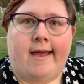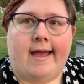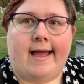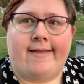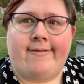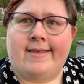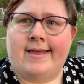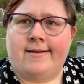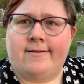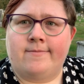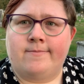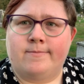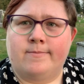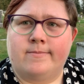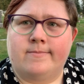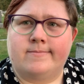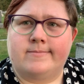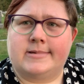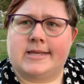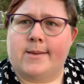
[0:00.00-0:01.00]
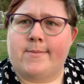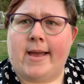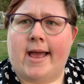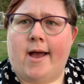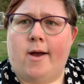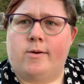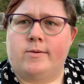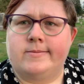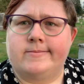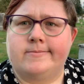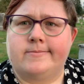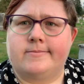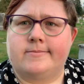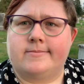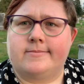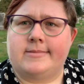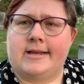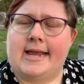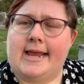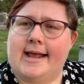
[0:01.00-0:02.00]
And then somehow
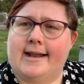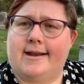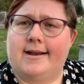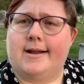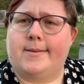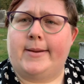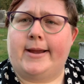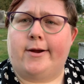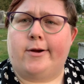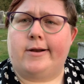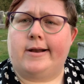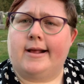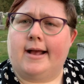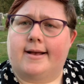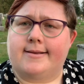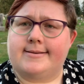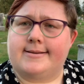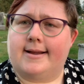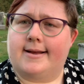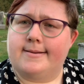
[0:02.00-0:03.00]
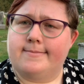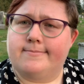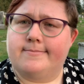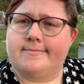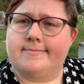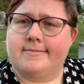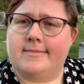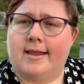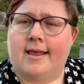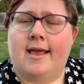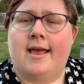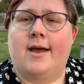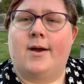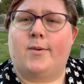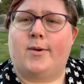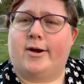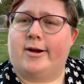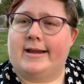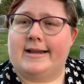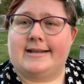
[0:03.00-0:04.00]
he ended up here in Augusta
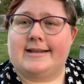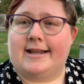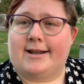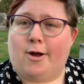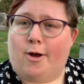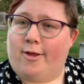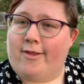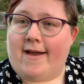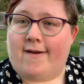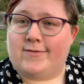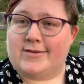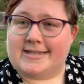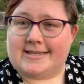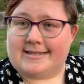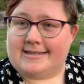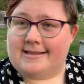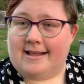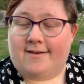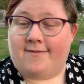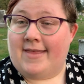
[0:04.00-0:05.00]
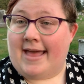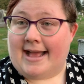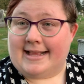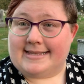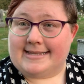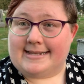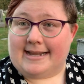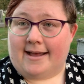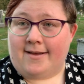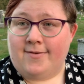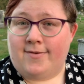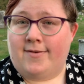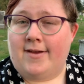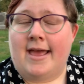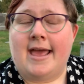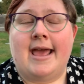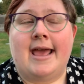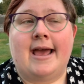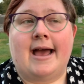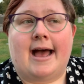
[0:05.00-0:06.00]
where he did all that of that stuff.
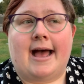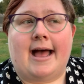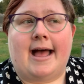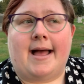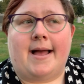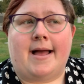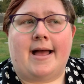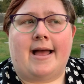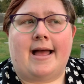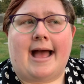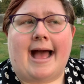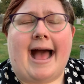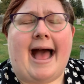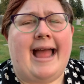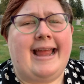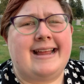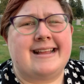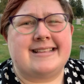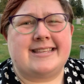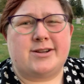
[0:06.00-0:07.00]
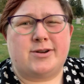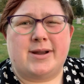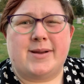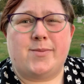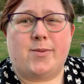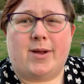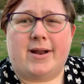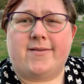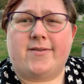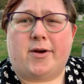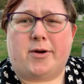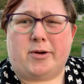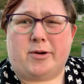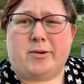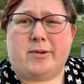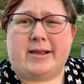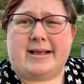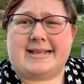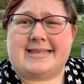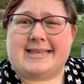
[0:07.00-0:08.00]
Uh, I consider him one of our
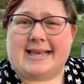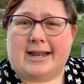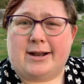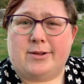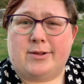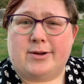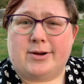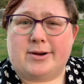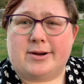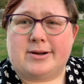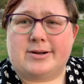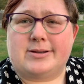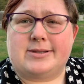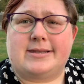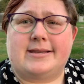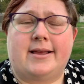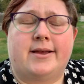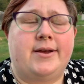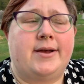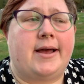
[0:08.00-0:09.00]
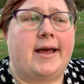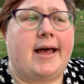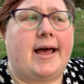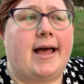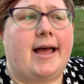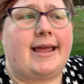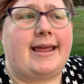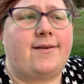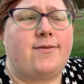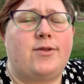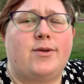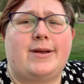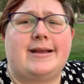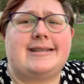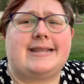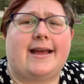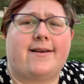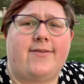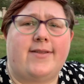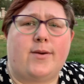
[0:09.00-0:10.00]
early settlers, uh, even though he
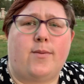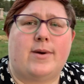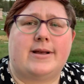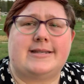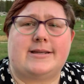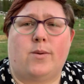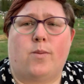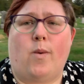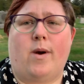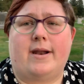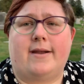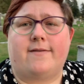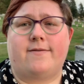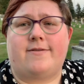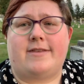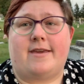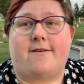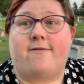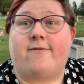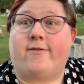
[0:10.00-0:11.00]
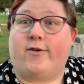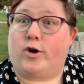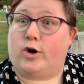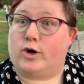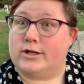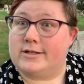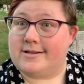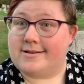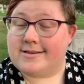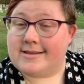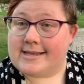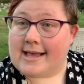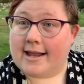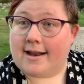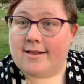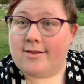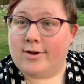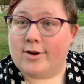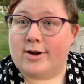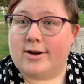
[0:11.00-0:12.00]
definitely wasn't one of the first
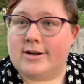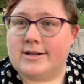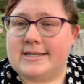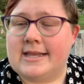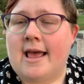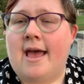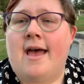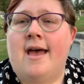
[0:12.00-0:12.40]
settlers.